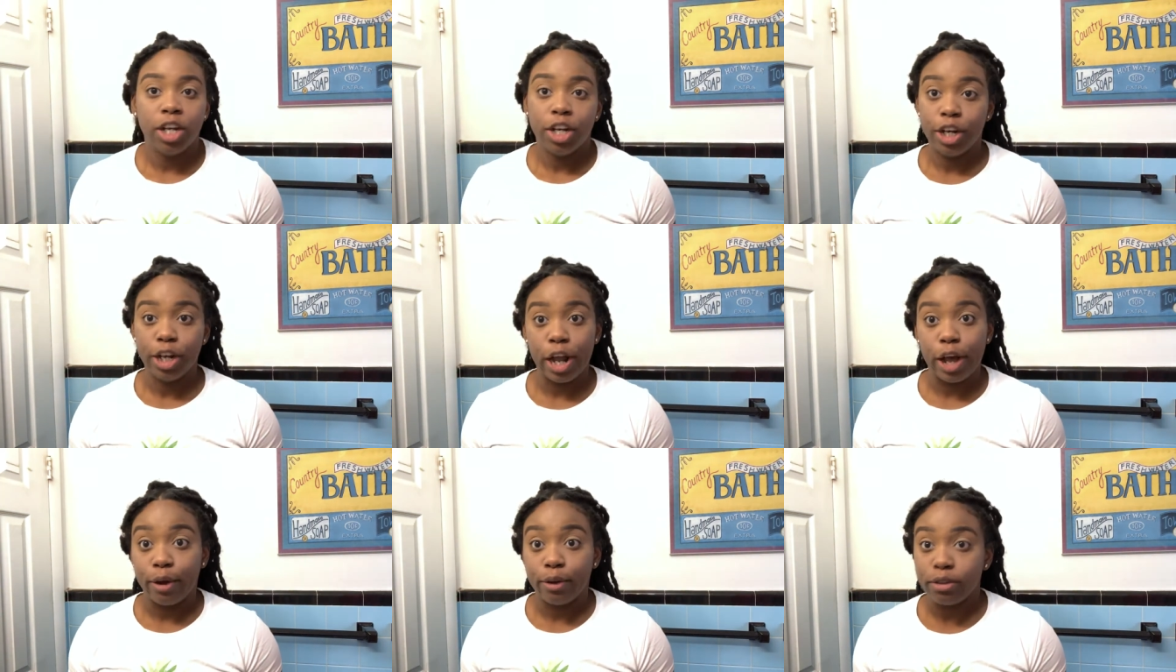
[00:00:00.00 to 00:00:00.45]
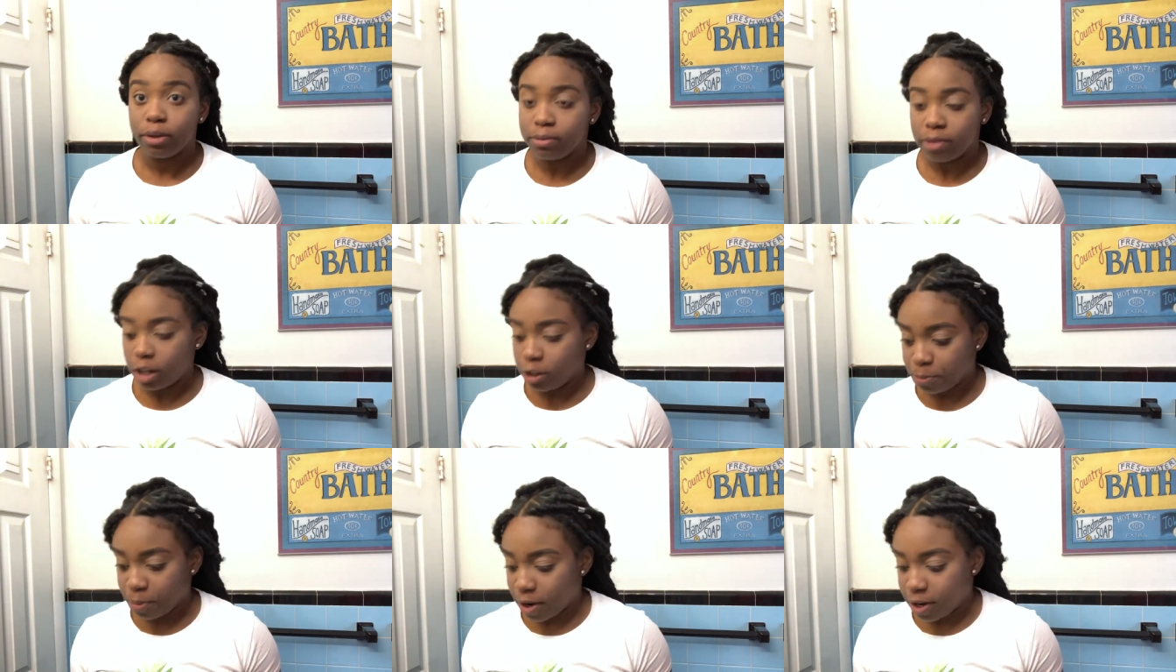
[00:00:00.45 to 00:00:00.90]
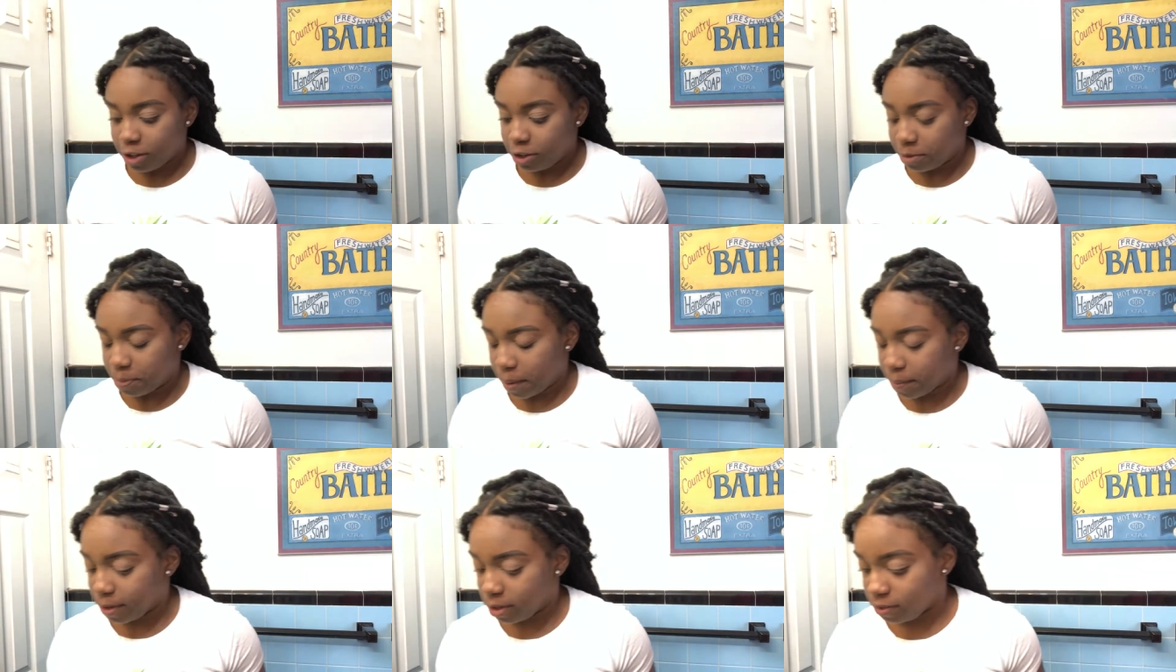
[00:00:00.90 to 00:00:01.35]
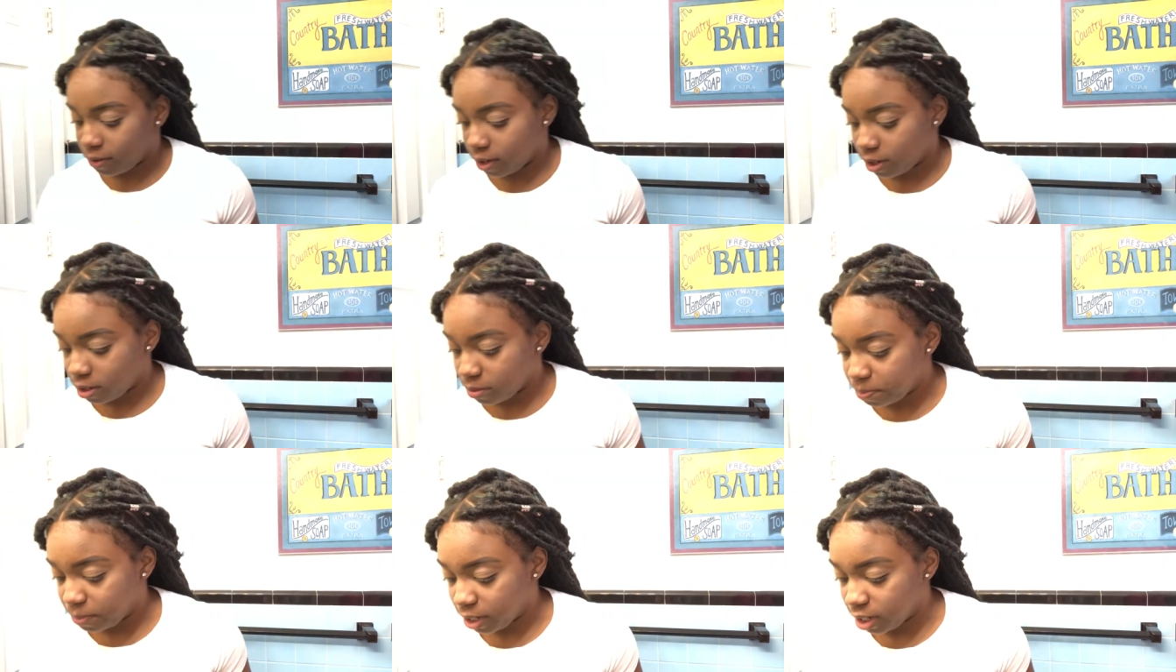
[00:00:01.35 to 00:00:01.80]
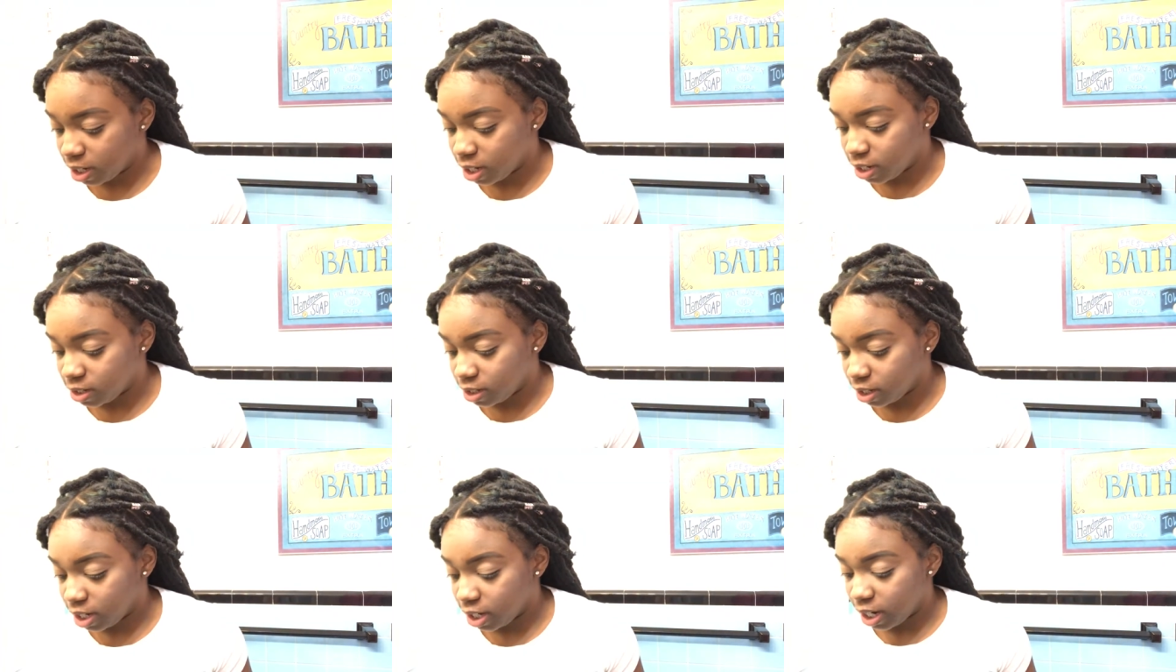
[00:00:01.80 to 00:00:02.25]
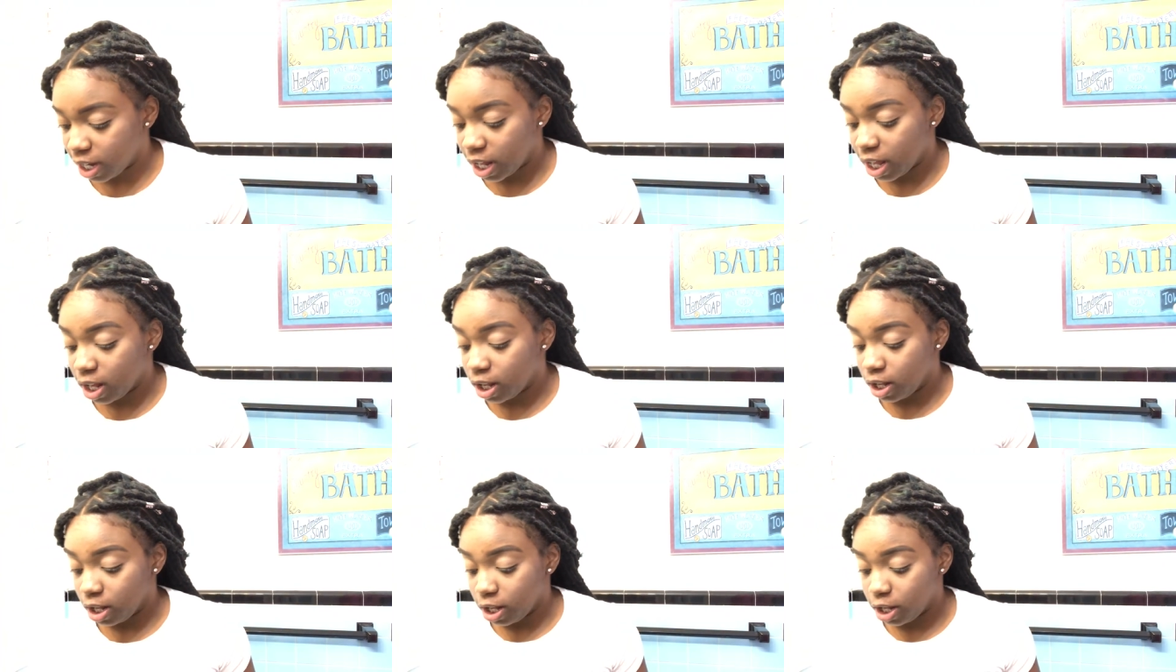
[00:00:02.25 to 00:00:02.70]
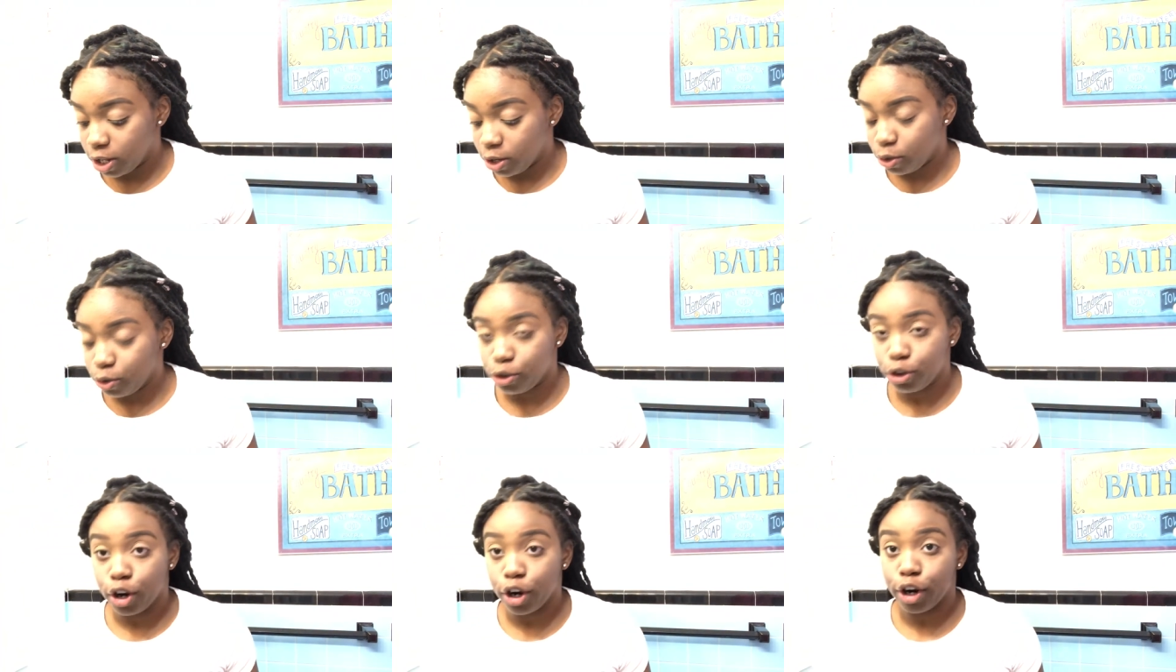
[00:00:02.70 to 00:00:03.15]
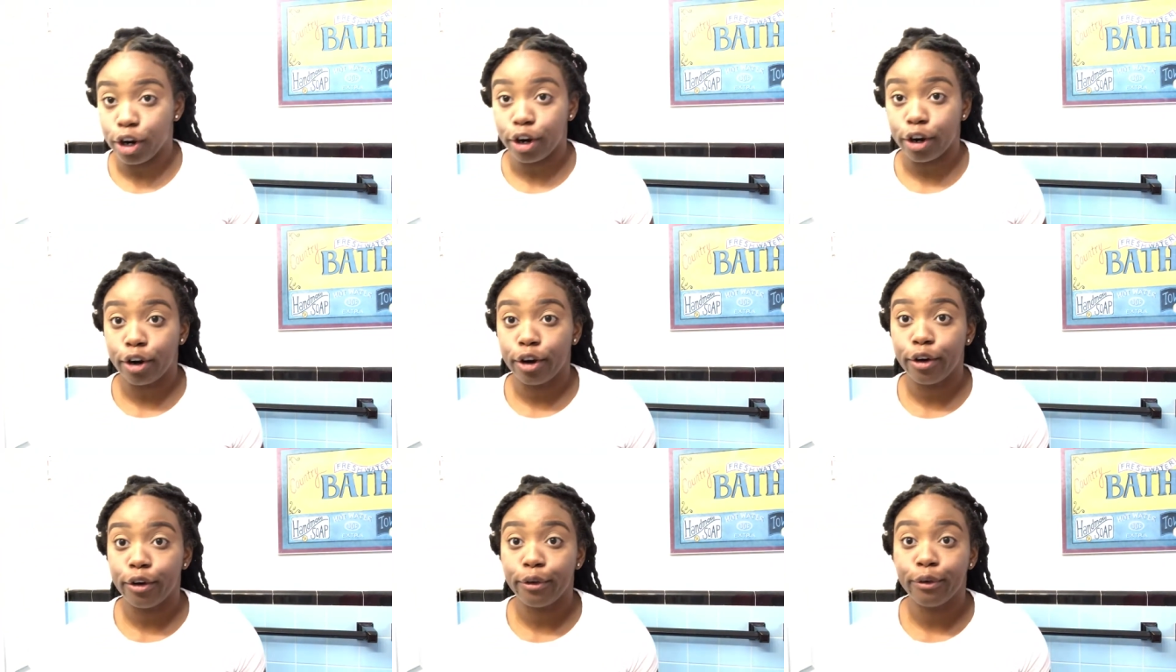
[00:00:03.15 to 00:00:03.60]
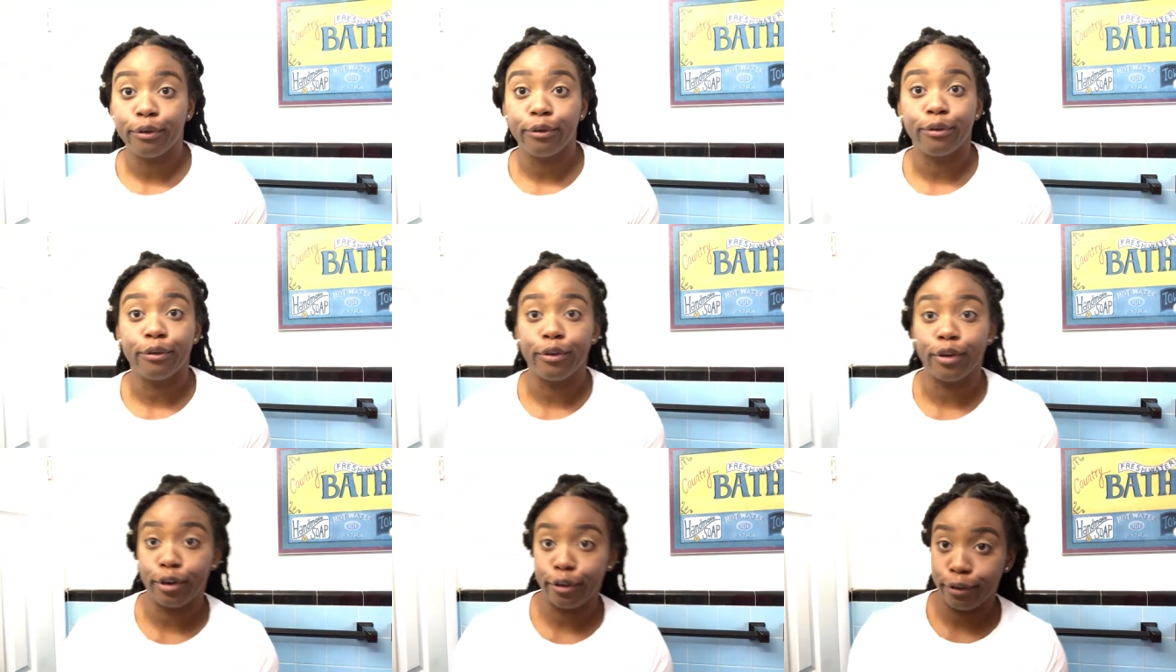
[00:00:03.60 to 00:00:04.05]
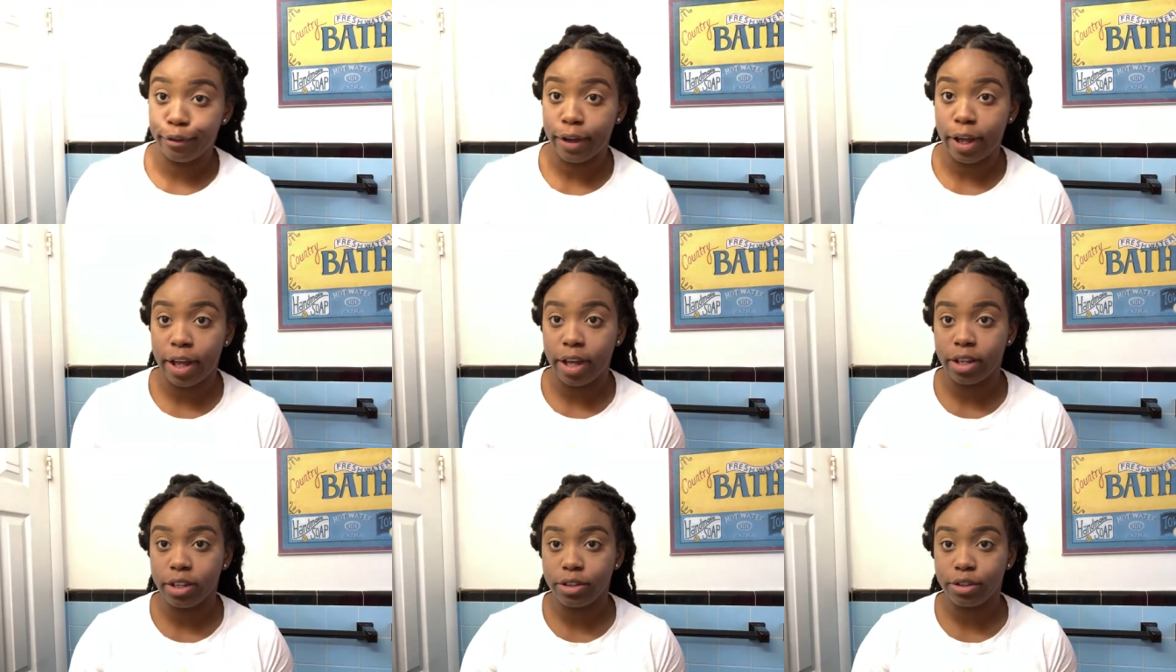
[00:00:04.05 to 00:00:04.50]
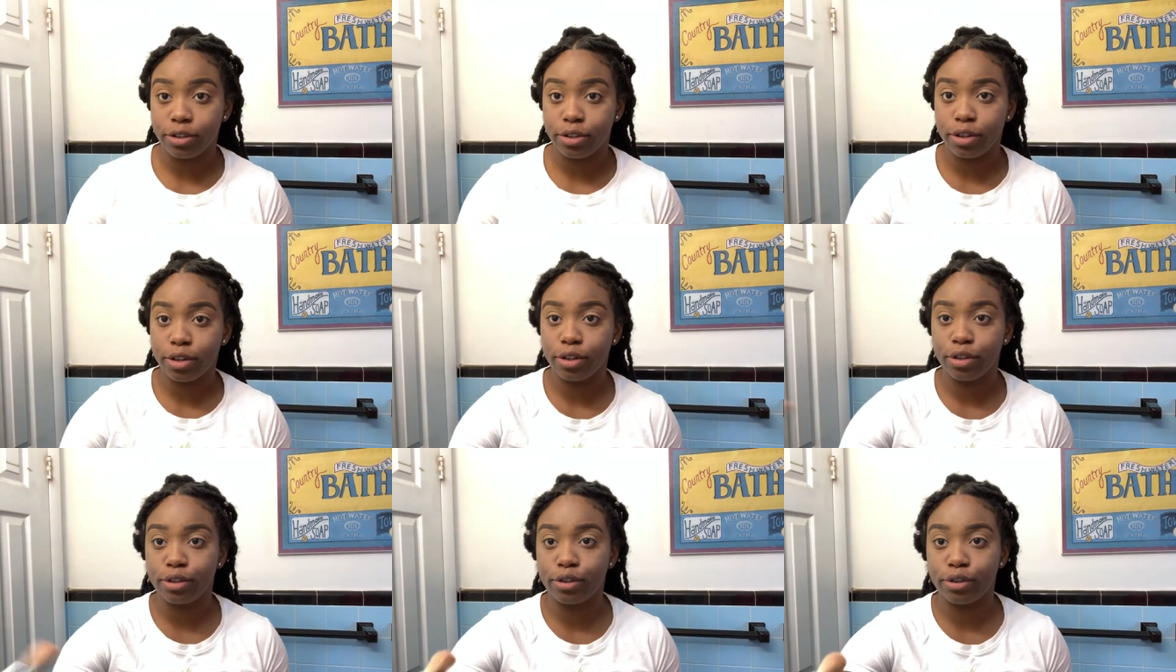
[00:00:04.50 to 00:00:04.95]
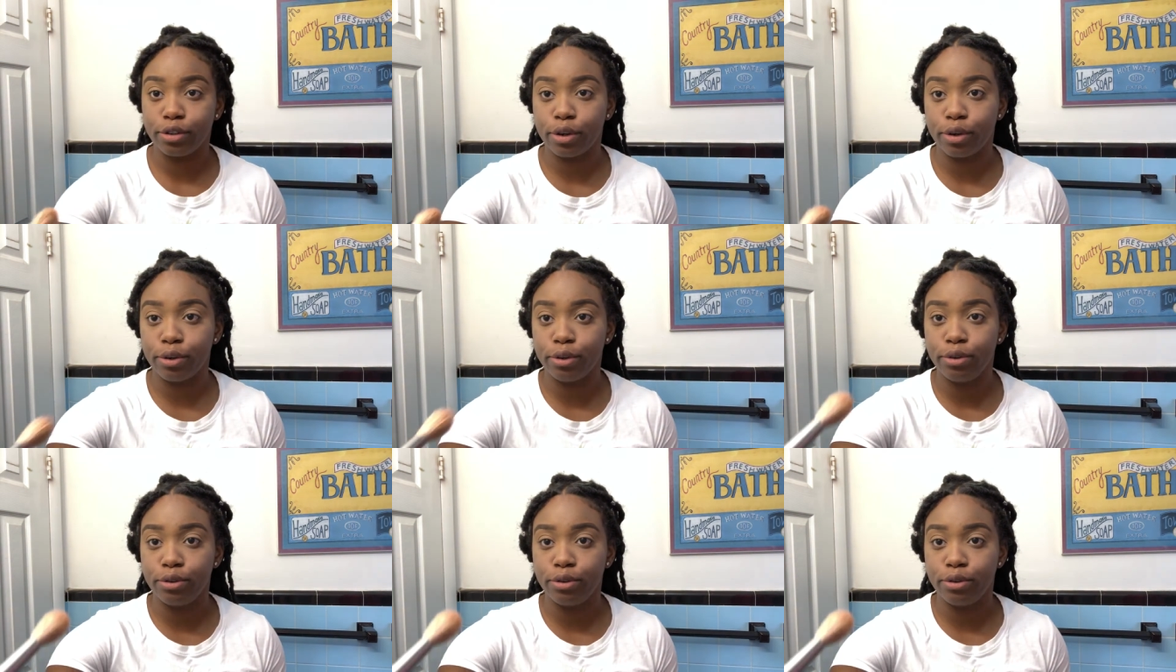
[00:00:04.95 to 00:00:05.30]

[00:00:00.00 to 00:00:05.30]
No, sometimes brown isn't my best friend because it can get a little dark real fast. So